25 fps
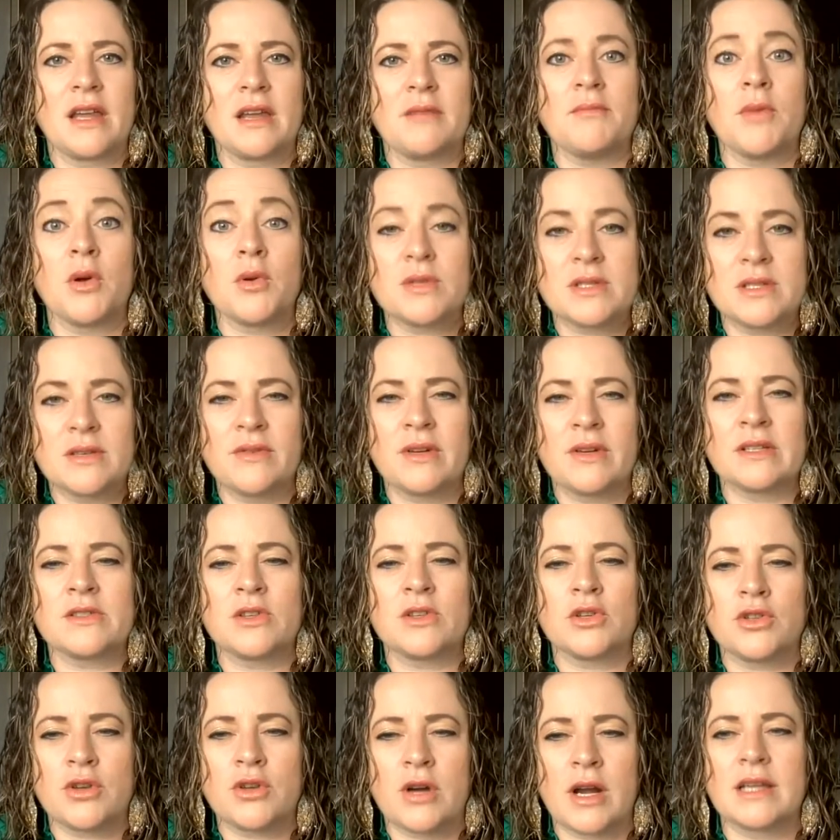And most of us
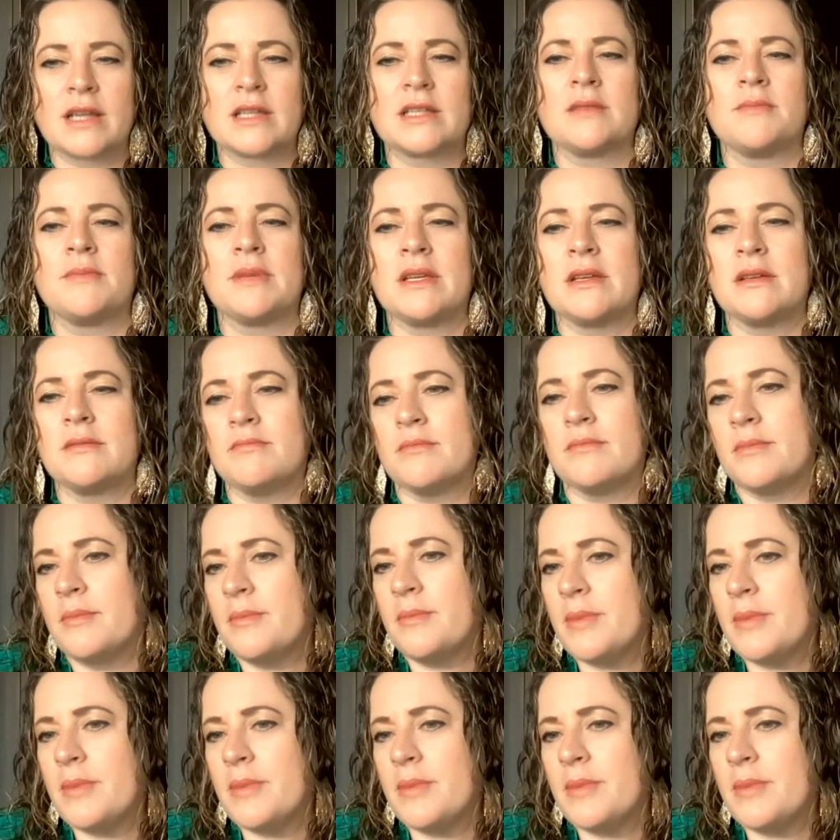are trying to be